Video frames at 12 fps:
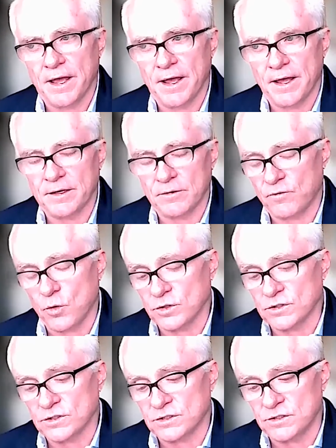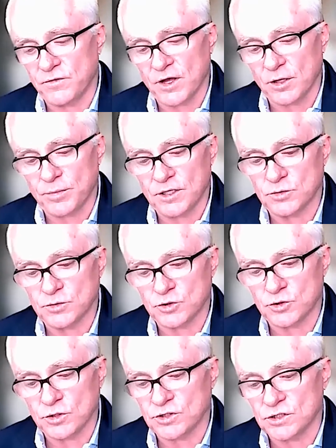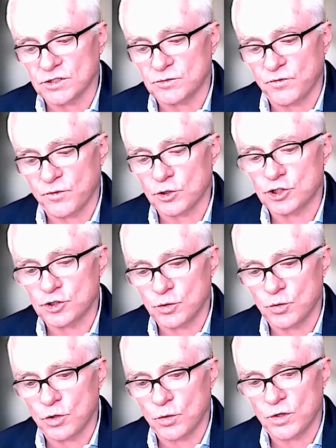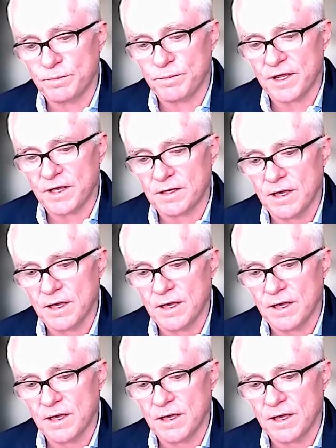and of course, developing these resources for sure would make